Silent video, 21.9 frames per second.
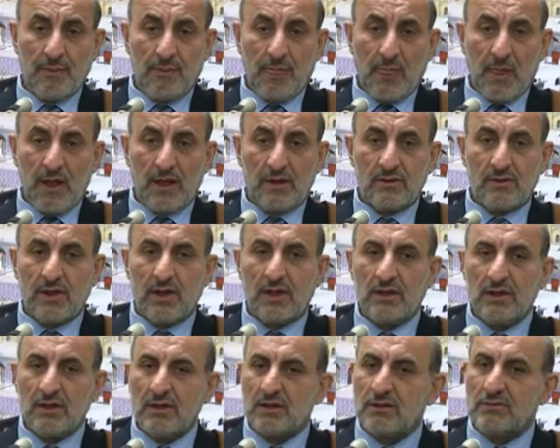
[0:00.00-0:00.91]

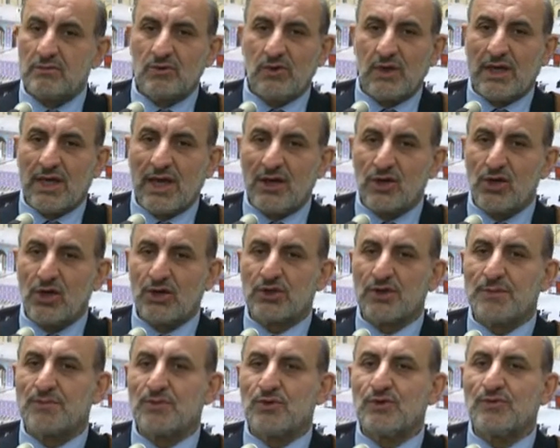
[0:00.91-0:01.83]
then we cannot
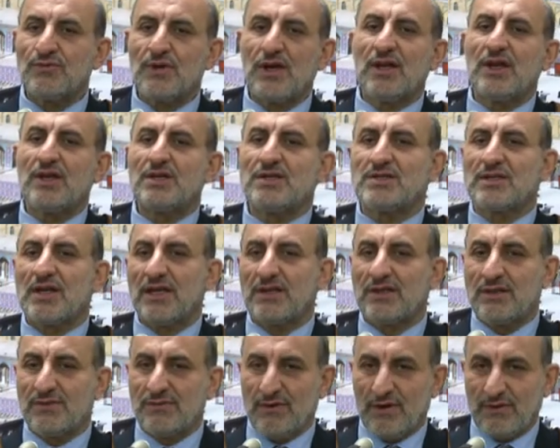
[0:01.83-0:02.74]
prove any
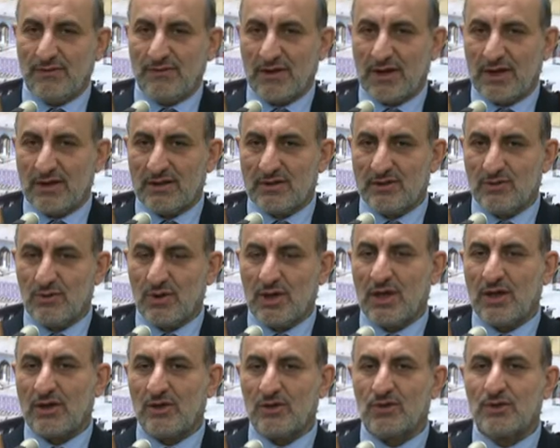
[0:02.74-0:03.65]
scientific fact. We
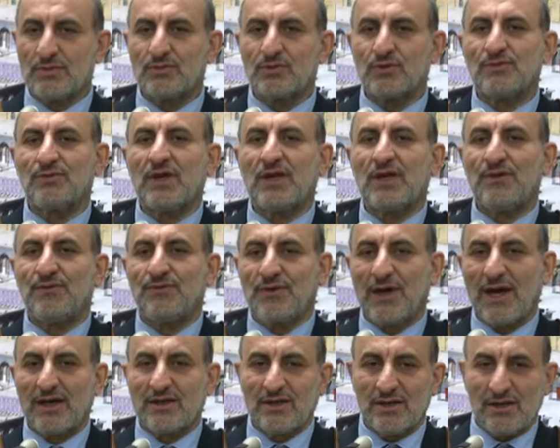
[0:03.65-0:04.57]
cannot prove any
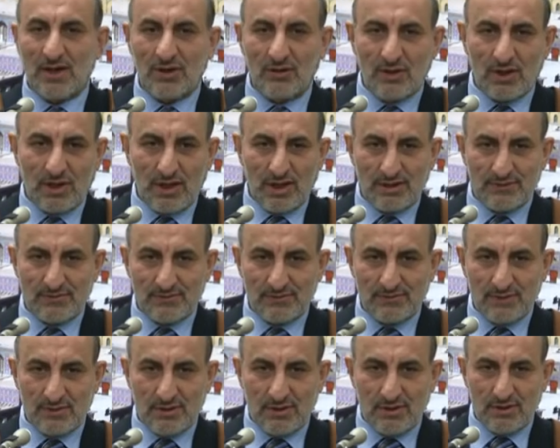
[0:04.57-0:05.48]
fact in our life,
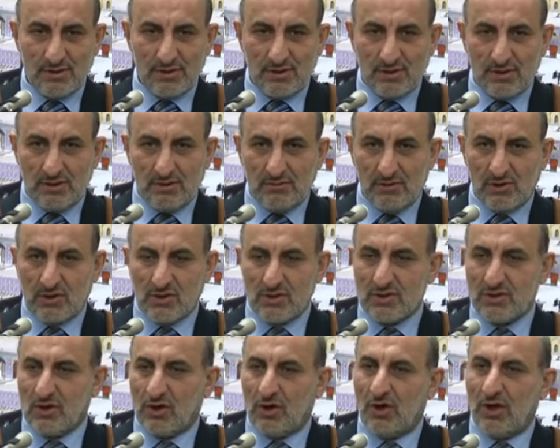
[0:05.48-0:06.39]
because
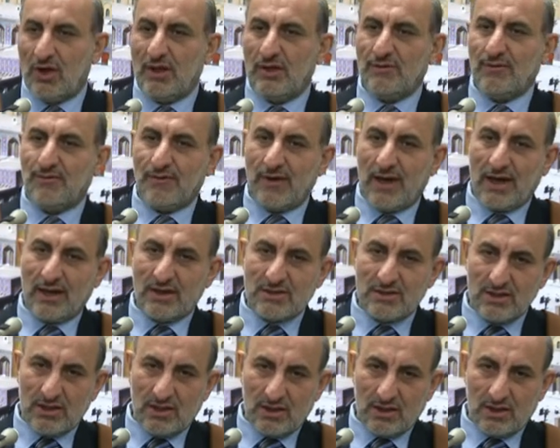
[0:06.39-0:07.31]
all the facts
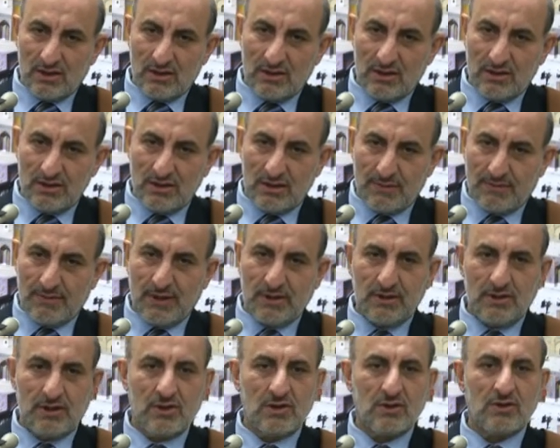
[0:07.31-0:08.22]
are
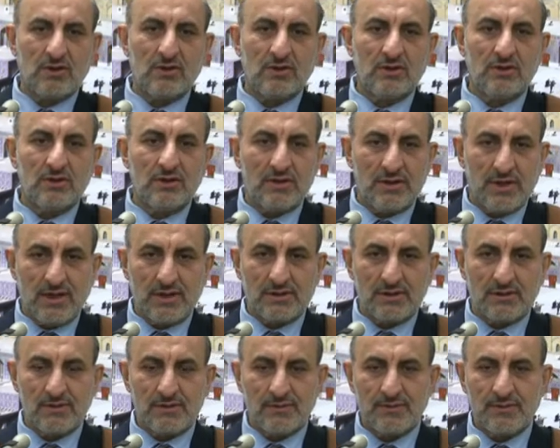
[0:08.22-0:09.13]
depending on that, you know.